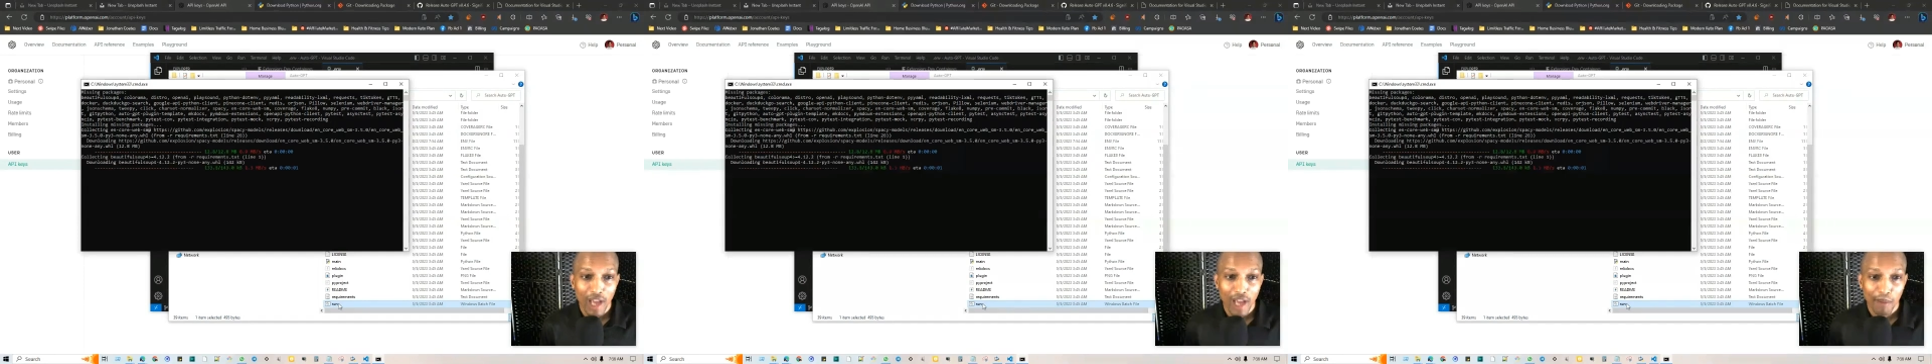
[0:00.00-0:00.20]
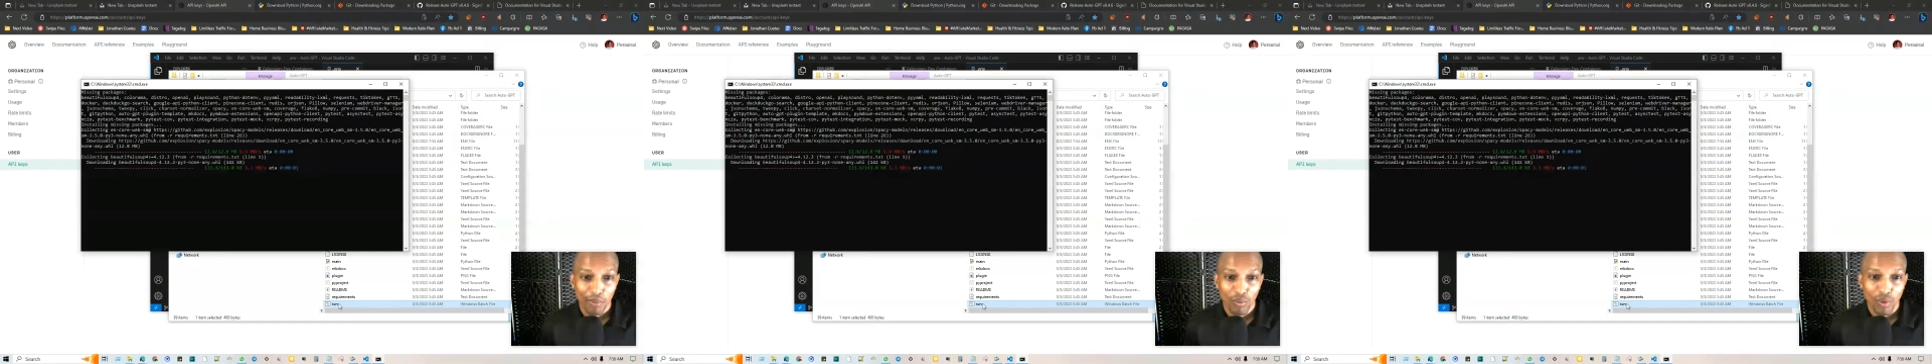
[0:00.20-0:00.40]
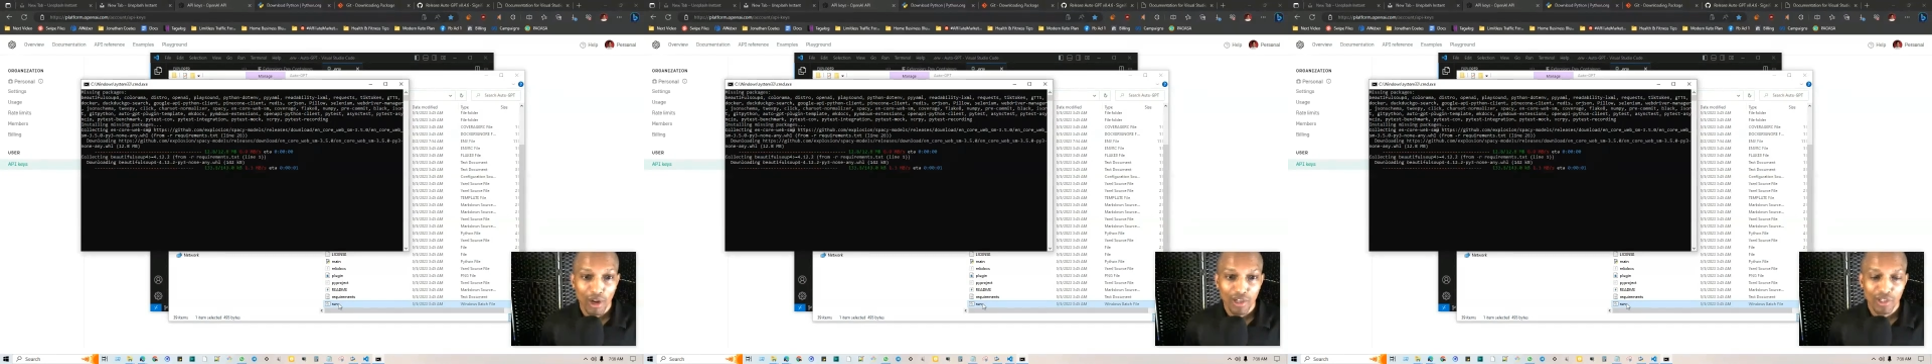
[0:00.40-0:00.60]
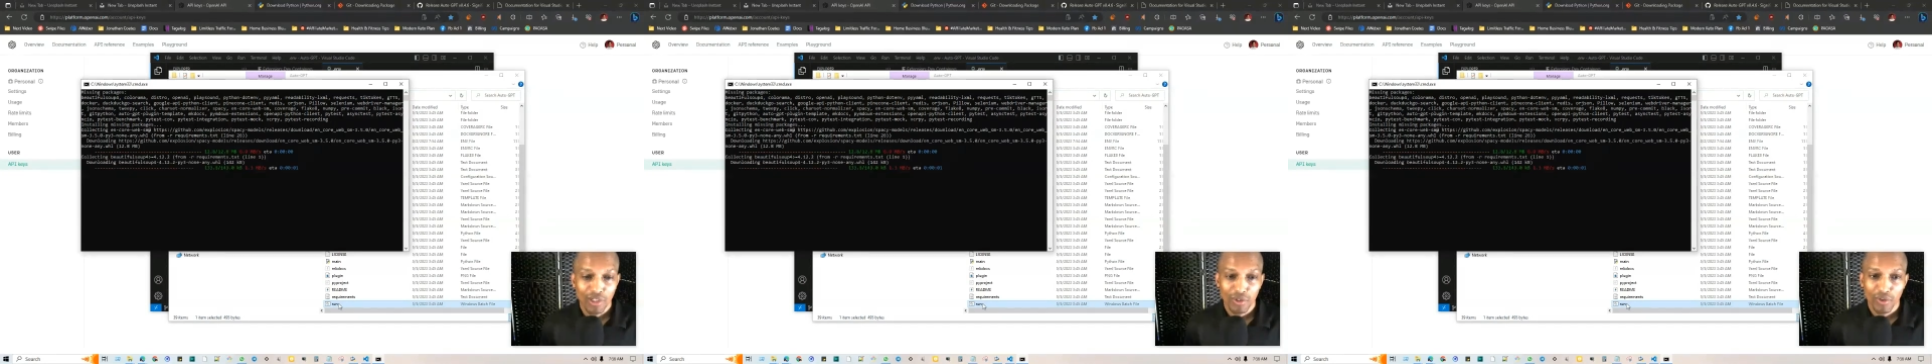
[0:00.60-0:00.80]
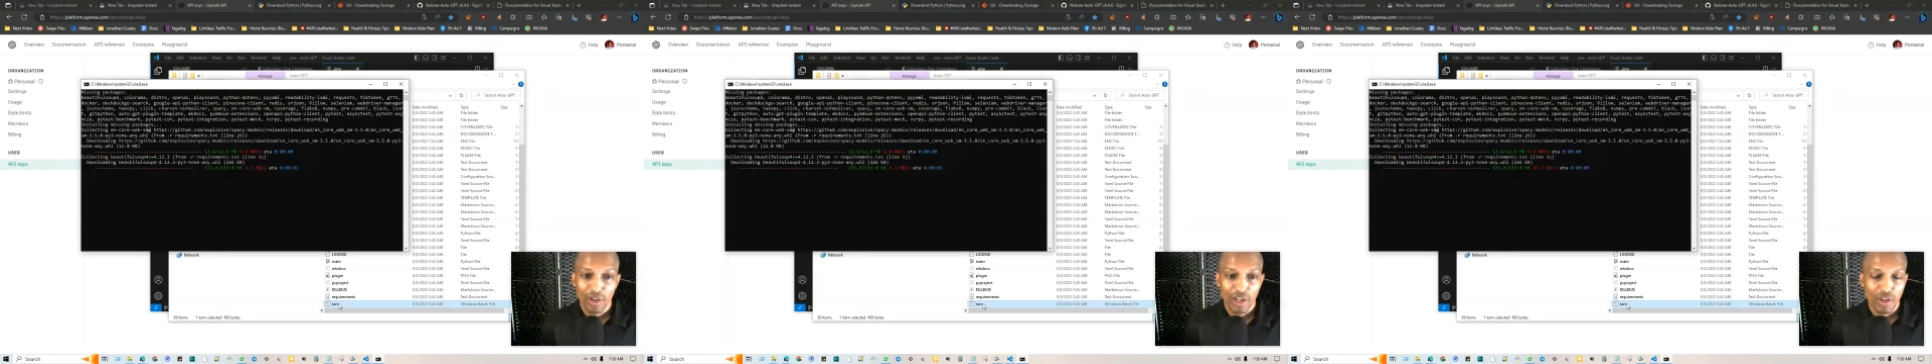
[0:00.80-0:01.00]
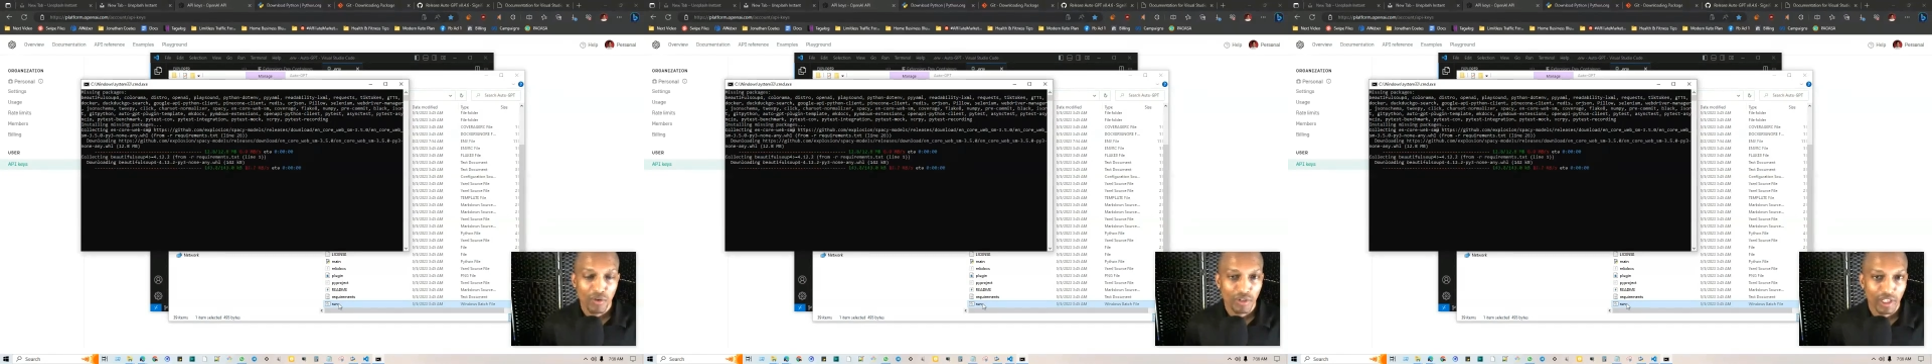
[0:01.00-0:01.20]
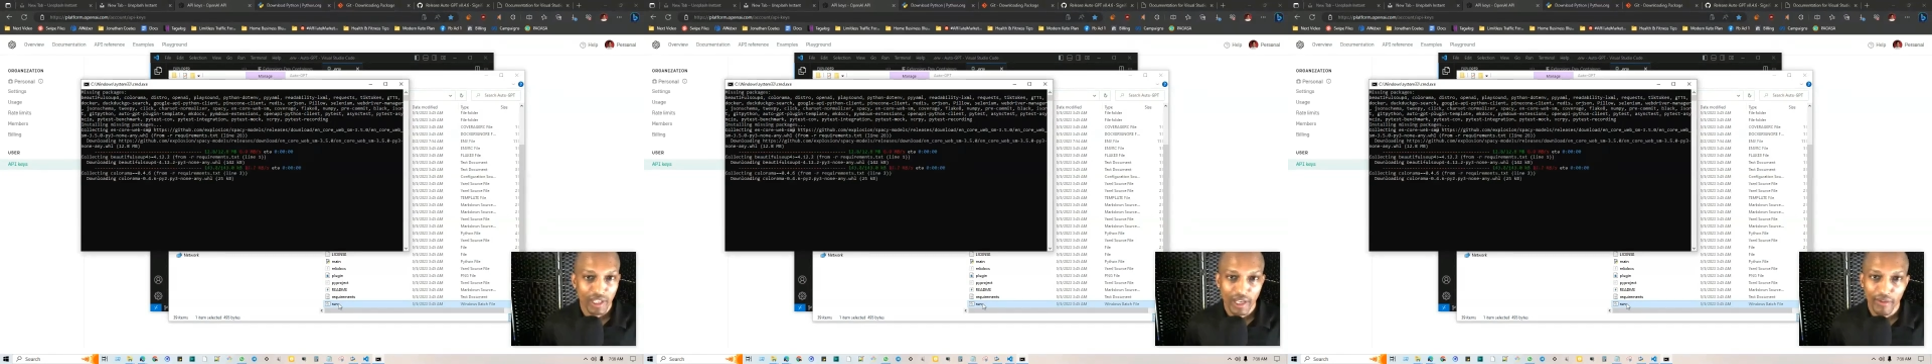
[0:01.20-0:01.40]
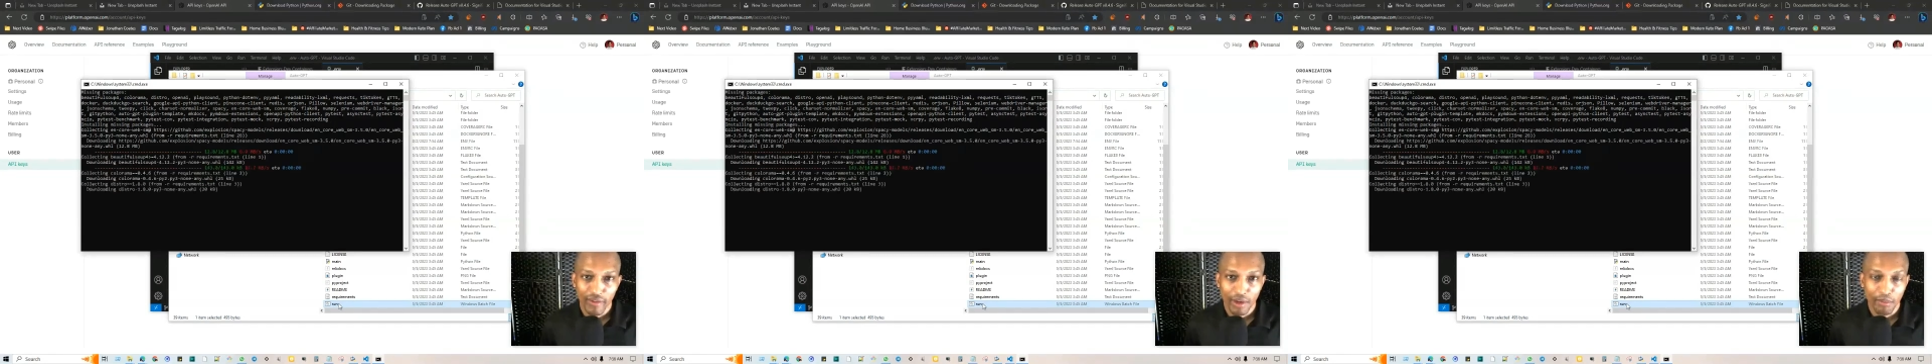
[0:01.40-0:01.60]
operational and you just
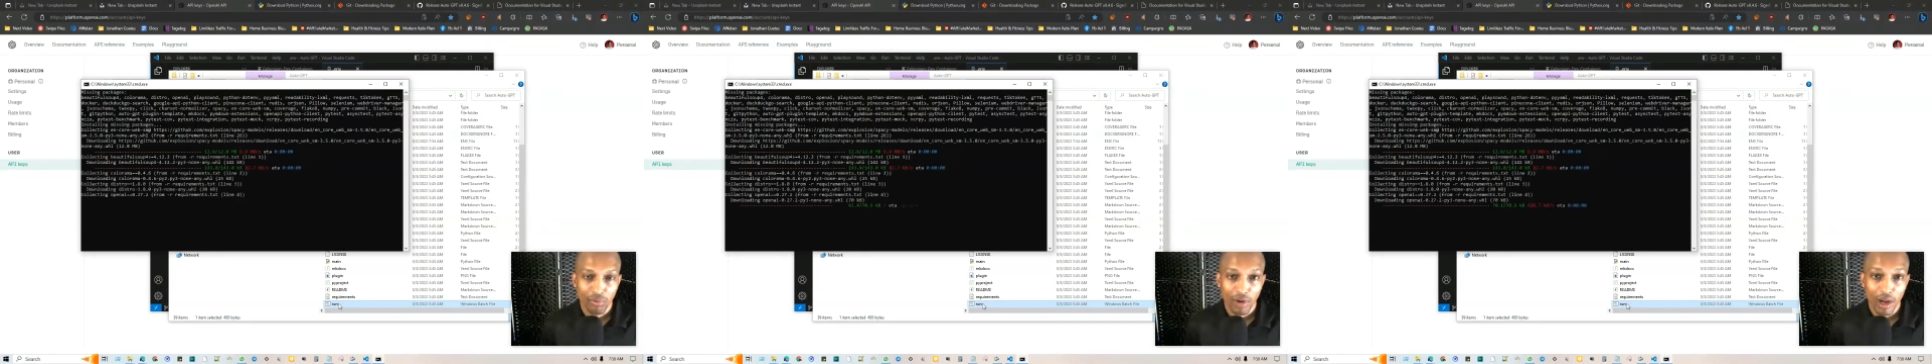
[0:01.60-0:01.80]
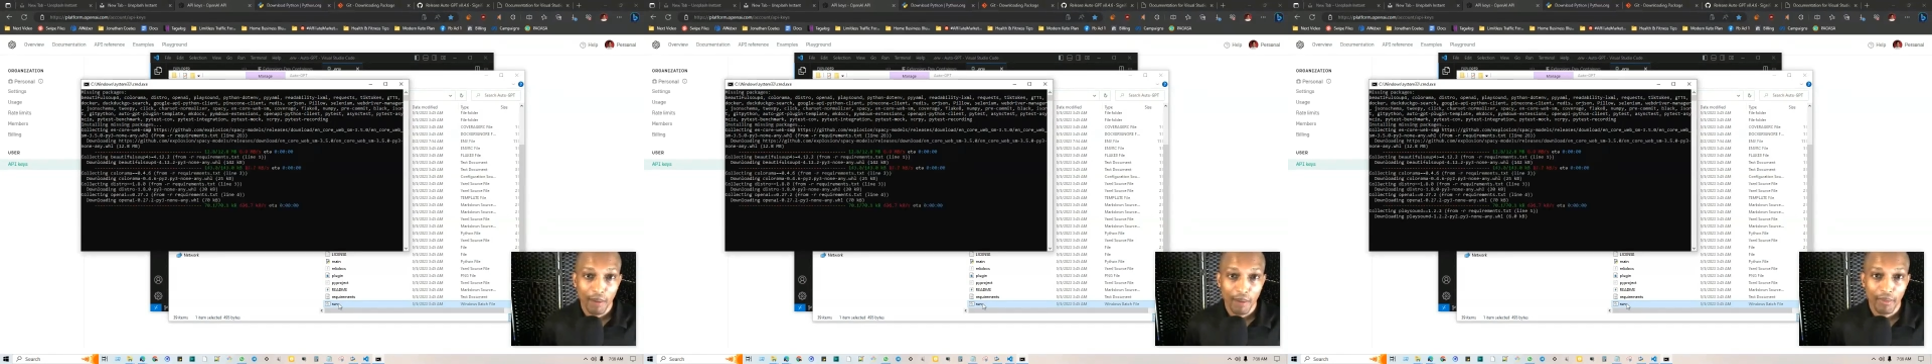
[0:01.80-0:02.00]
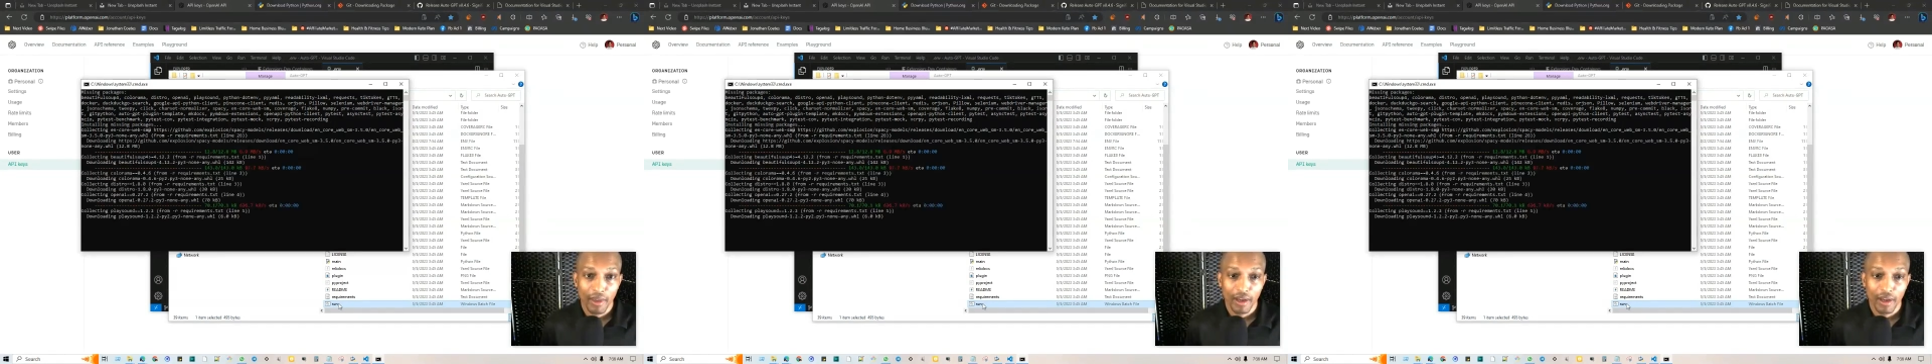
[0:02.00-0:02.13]
give it a prompt